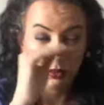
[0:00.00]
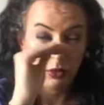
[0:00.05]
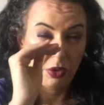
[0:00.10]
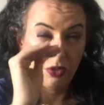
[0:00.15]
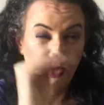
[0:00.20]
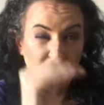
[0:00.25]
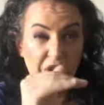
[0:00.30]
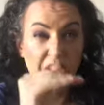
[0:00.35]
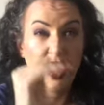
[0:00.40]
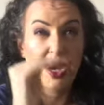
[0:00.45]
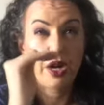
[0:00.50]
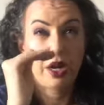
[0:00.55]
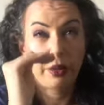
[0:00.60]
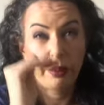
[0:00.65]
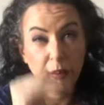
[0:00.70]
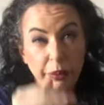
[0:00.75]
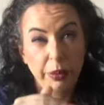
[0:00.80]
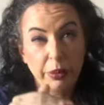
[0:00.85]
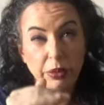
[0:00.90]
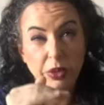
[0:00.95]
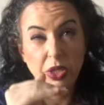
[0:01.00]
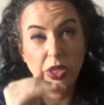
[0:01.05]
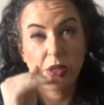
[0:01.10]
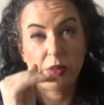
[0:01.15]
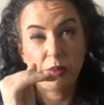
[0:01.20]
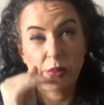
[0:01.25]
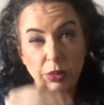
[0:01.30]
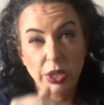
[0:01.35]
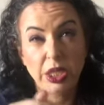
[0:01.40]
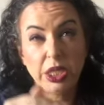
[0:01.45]
fair,
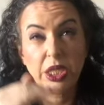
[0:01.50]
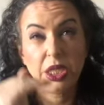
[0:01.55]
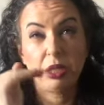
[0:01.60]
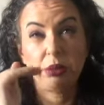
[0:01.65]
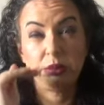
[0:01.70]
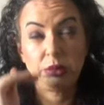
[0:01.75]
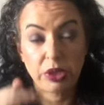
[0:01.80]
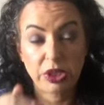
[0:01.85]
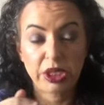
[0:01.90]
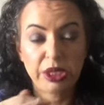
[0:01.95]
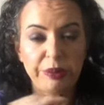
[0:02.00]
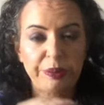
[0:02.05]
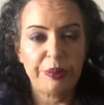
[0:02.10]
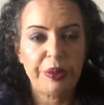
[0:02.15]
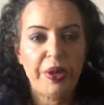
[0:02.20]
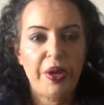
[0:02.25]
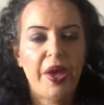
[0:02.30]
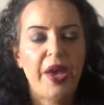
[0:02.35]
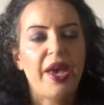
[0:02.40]
deep, medium, deep.